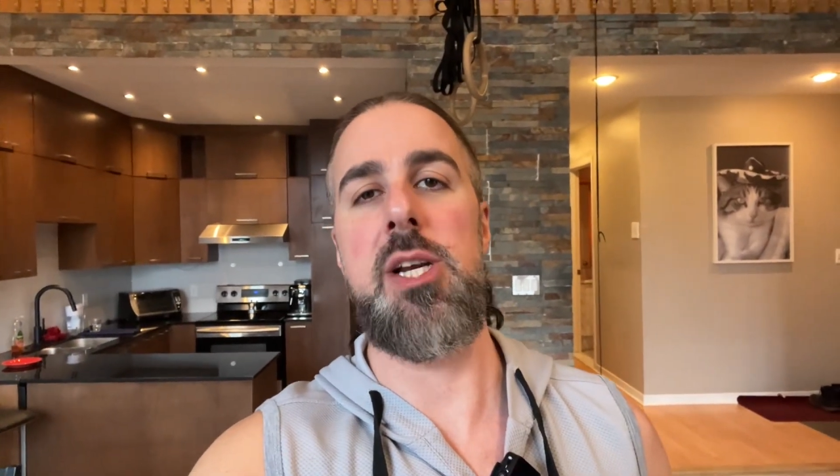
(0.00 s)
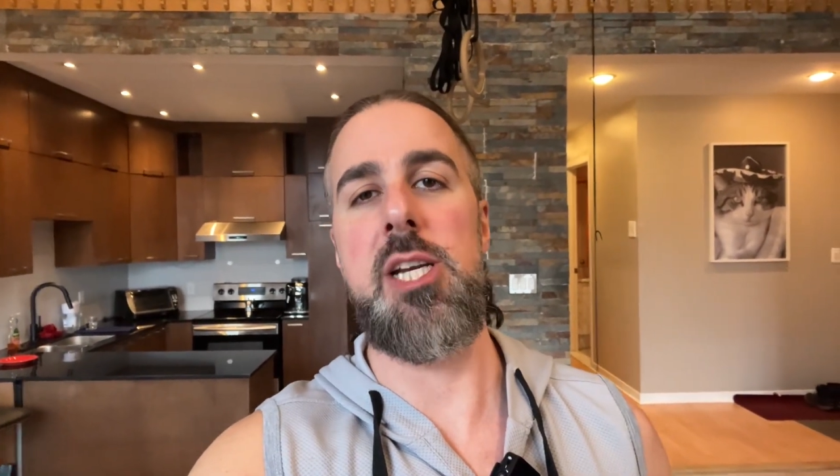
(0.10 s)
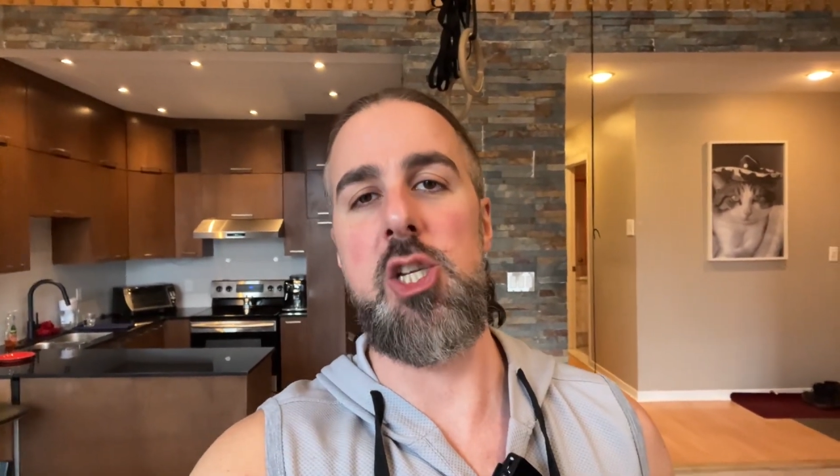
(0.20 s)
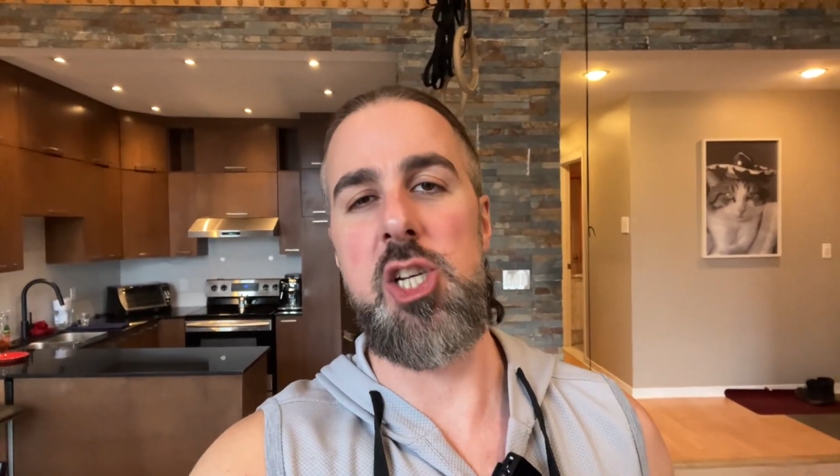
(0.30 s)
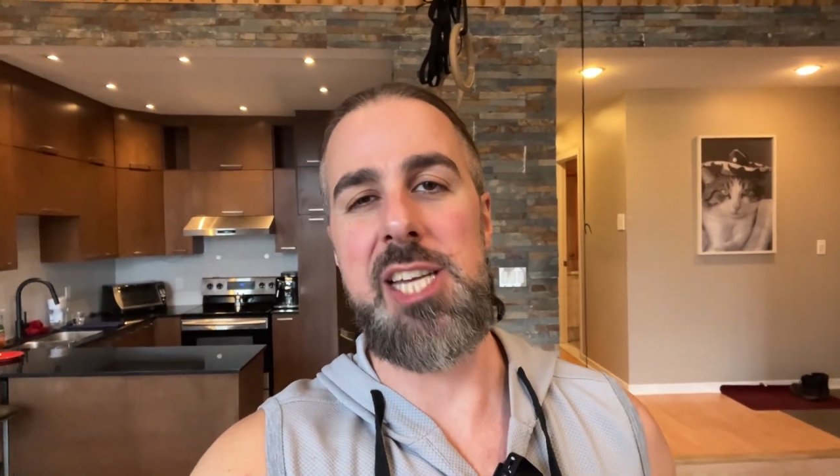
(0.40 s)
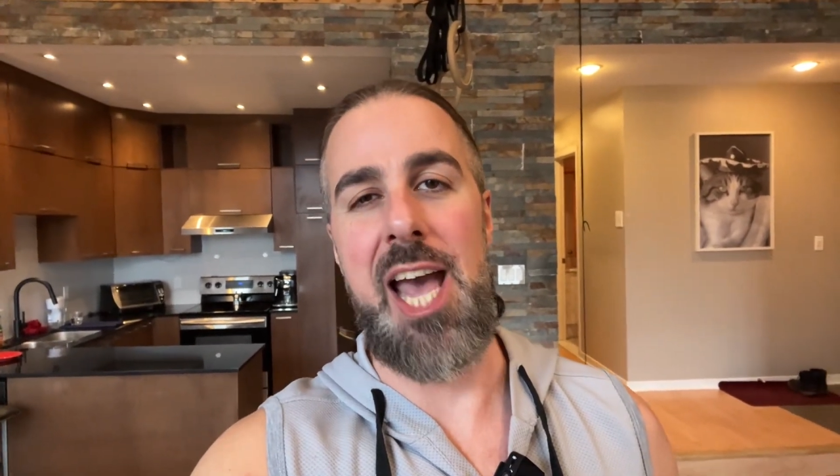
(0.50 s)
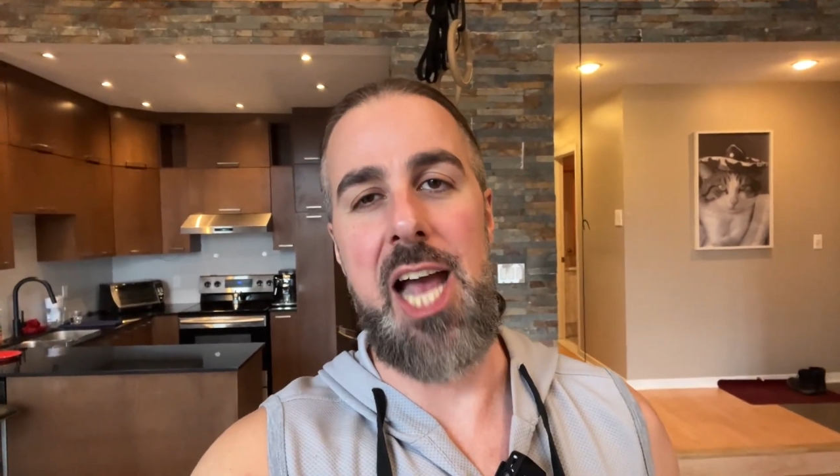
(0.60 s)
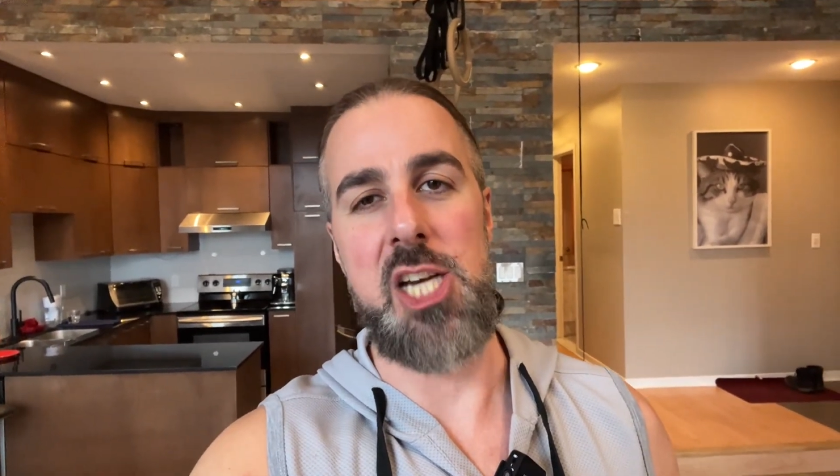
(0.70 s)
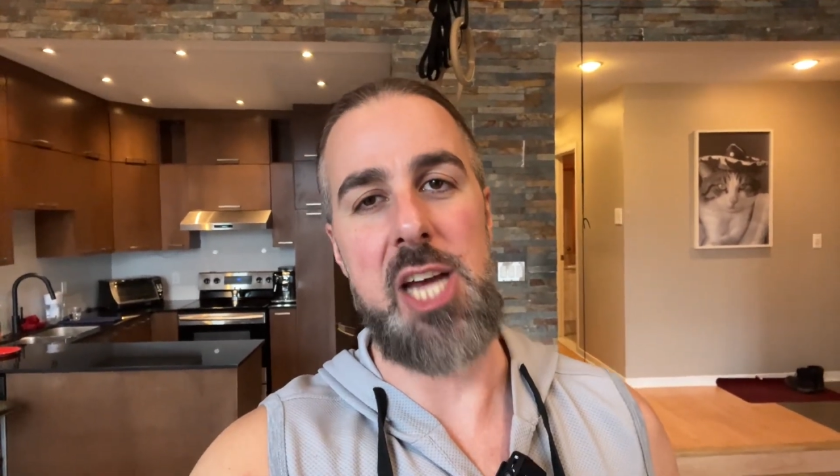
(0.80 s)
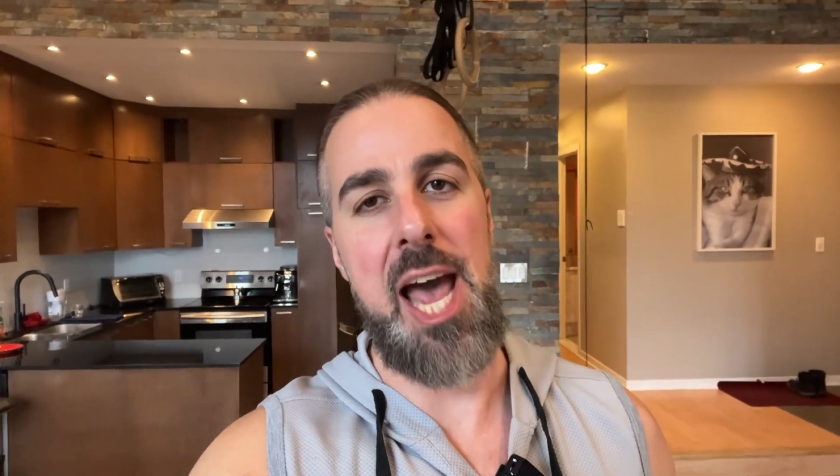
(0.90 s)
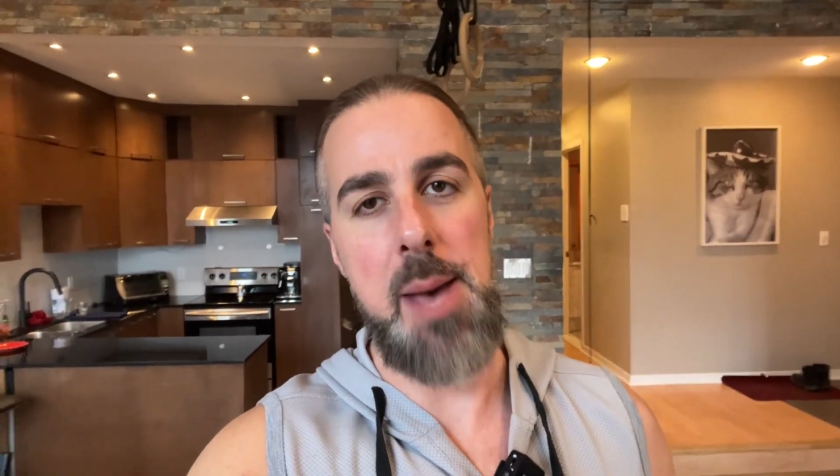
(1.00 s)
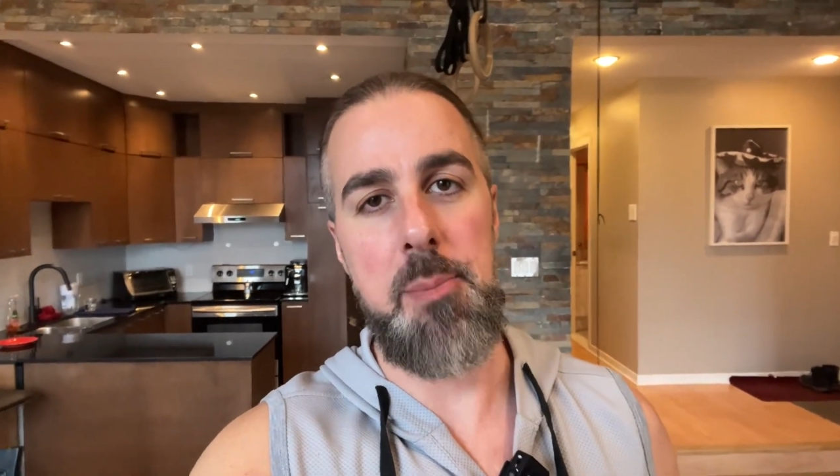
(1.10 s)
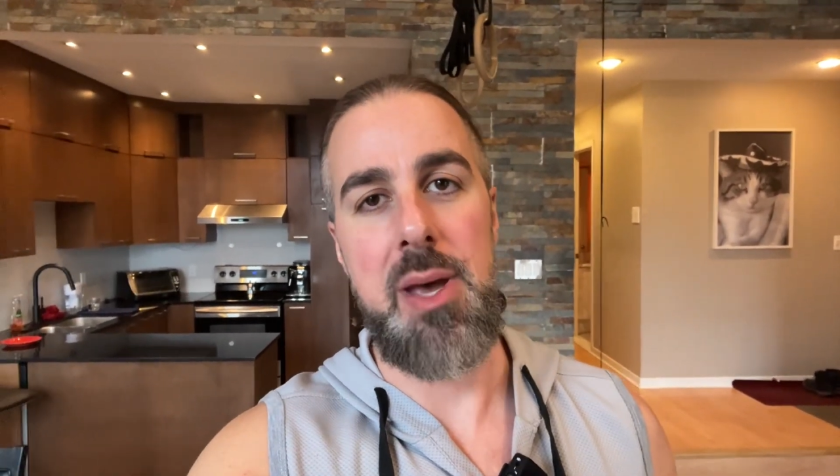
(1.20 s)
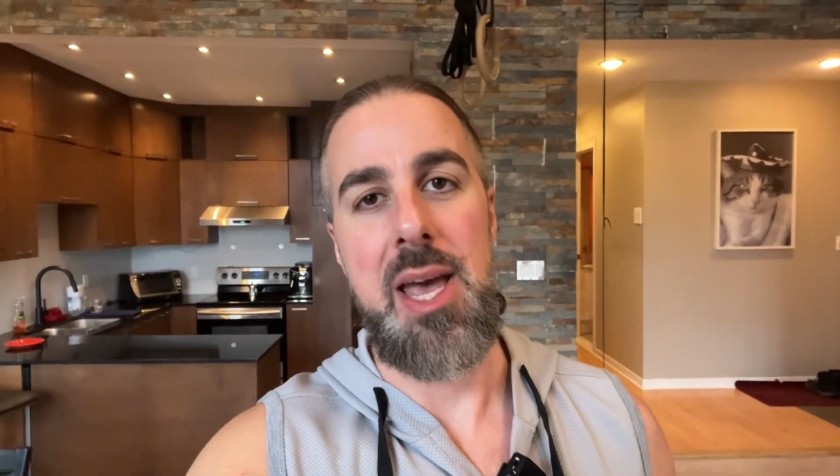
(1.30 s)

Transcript: the Gcash app